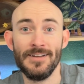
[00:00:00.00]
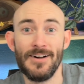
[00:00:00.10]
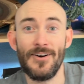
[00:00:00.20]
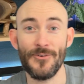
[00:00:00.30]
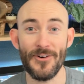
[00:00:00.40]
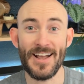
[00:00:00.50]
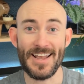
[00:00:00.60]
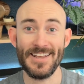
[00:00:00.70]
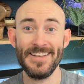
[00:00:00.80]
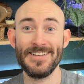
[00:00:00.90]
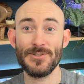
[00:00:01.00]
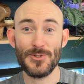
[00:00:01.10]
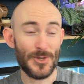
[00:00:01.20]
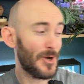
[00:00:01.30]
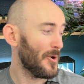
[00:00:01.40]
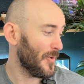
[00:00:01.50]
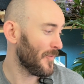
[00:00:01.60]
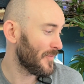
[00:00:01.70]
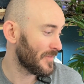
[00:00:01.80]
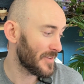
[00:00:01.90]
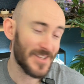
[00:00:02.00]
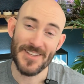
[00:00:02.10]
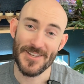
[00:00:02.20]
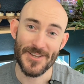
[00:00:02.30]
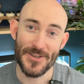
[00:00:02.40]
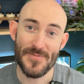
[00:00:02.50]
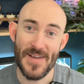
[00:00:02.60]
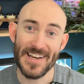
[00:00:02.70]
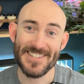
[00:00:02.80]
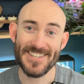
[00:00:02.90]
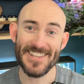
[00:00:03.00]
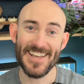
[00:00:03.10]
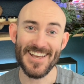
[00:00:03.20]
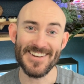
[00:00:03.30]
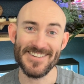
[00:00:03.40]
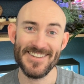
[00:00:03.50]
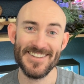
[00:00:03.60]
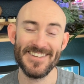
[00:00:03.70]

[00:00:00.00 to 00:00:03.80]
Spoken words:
All right, so you made it to the end.